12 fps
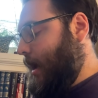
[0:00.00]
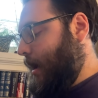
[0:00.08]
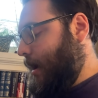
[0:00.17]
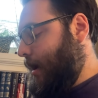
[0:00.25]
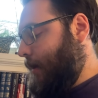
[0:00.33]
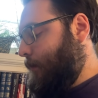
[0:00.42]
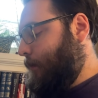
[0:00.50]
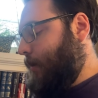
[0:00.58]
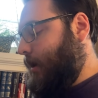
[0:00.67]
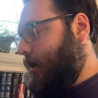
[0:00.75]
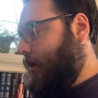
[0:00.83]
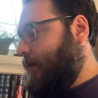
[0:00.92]

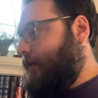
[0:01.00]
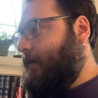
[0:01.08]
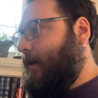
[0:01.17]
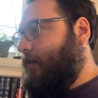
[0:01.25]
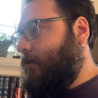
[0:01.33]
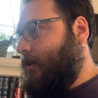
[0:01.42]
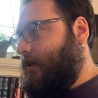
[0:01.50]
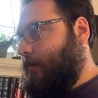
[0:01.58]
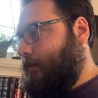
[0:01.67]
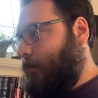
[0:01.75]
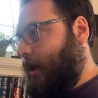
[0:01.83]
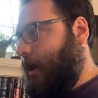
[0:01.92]
But all the fifths
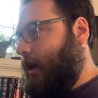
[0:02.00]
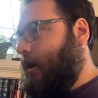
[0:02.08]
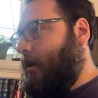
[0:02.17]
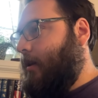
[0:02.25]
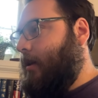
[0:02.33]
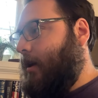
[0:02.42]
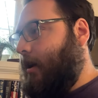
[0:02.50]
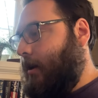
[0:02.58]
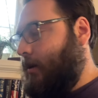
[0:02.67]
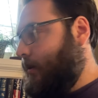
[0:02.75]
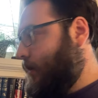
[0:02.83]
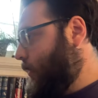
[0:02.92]
and
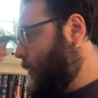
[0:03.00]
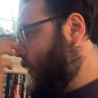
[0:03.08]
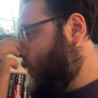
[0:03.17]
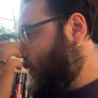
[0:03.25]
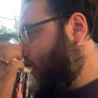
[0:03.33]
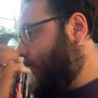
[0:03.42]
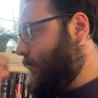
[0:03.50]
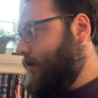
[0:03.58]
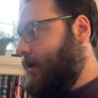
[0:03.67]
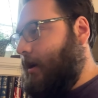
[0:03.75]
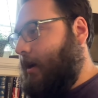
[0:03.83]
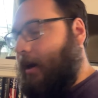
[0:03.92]
the
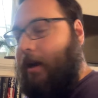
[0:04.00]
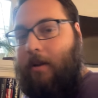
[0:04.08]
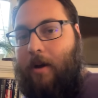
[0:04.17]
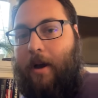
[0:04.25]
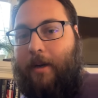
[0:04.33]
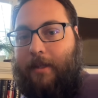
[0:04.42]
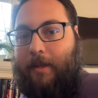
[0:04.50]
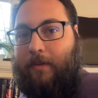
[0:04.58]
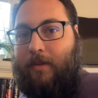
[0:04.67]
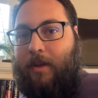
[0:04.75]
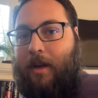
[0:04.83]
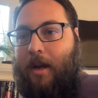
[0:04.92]
twelfths and the
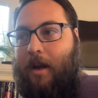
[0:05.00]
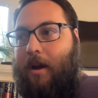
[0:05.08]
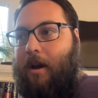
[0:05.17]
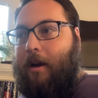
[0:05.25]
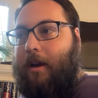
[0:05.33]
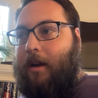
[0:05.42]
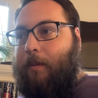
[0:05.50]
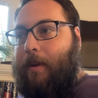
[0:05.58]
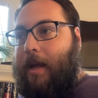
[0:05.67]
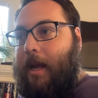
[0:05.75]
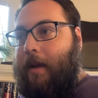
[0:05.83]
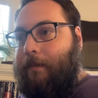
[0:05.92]
octaves are going to
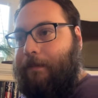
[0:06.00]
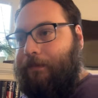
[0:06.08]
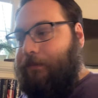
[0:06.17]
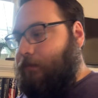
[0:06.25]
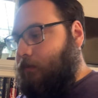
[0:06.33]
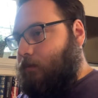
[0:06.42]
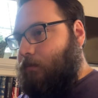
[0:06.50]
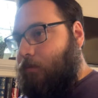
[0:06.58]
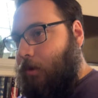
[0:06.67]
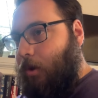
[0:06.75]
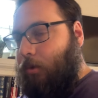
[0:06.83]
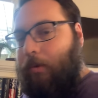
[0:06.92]
be
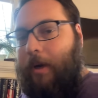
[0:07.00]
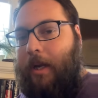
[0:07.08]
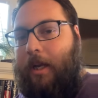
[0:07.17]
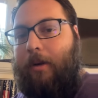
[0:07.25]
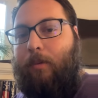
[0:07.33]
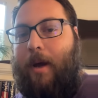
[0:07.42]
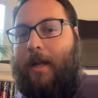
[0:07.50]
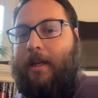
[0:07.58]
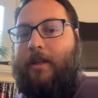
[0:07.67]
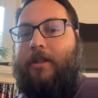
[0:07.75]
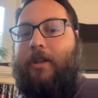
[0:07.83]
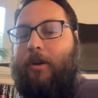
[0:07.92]
really well
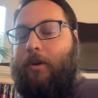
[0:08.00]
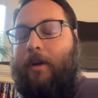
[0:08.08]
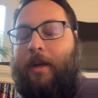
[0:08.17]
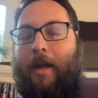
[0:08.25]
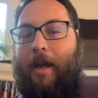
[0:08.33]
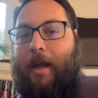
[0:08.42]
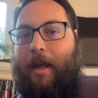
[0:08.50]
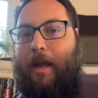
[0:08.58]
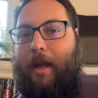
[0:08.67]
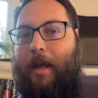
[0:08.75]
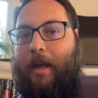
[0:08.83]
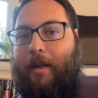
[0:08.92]
in tune.
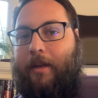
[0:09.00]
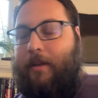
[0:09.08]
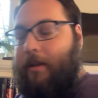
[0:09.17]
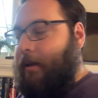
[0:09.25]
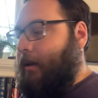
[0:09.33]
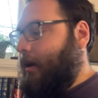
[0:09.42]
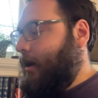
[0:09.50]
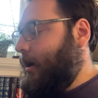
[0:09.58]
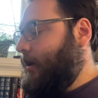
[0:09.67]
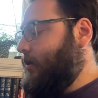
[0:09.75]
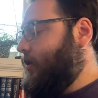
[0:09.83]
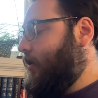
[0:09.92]
And
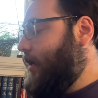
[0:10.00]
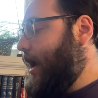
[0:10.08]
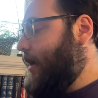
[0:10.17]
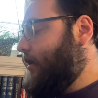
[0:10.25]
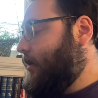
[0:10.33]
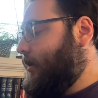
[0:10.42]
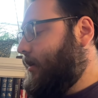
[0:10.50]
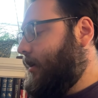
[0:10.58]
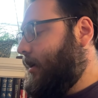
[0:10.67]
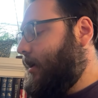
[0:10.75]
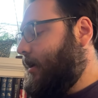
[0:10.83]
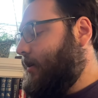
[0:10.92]
so that
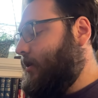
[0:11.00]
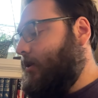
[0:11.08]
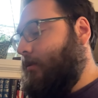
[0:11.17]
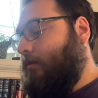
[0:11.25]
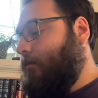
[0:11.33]
is